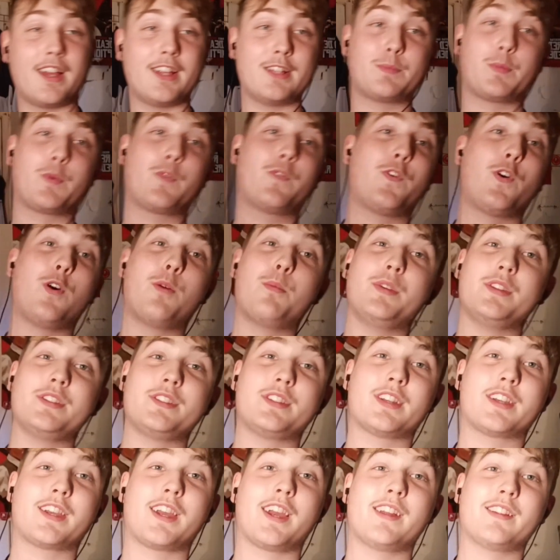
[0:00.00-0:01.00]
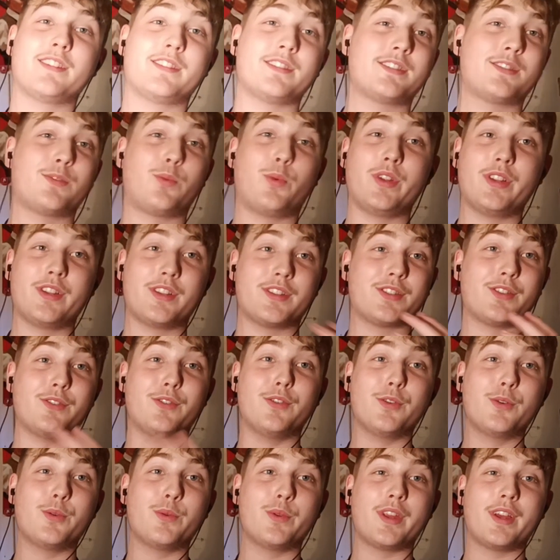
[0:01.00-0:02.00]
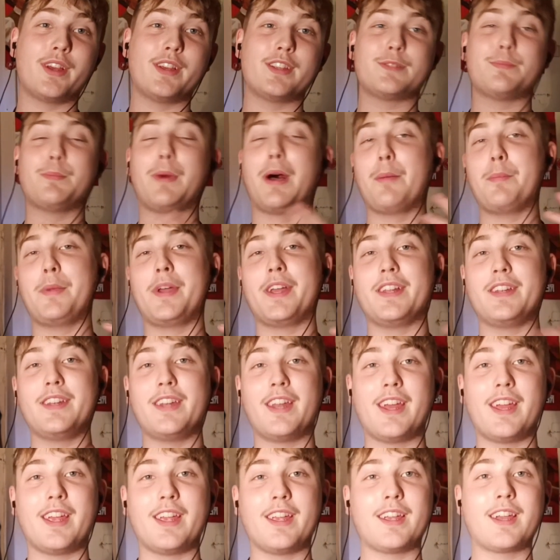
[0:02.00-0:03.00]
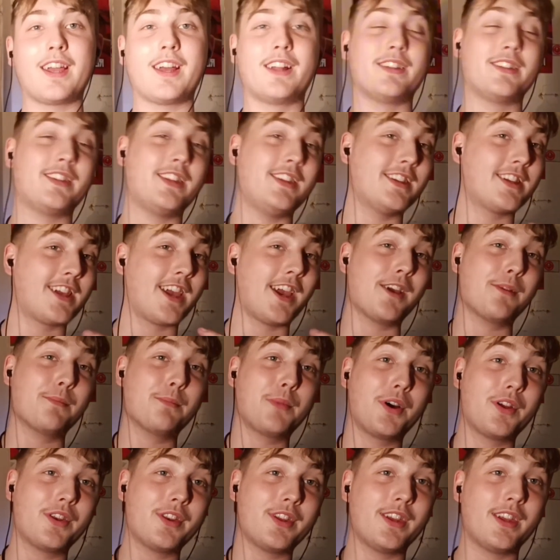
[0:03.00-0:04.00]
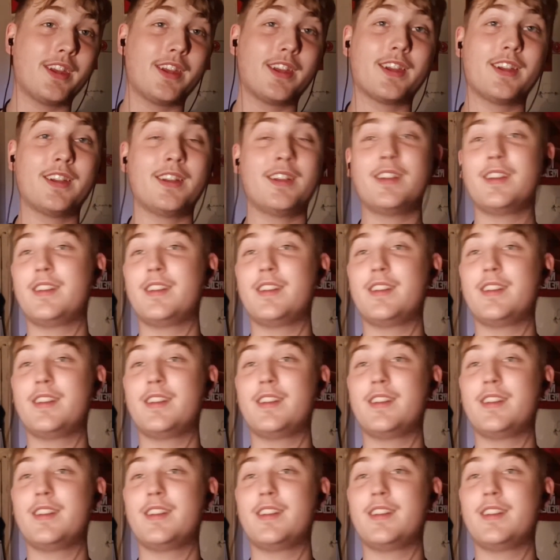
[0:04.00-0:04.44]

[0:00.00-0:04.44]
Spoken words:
his performance against Whindersson Nunes, my mate Nate, and DK Money.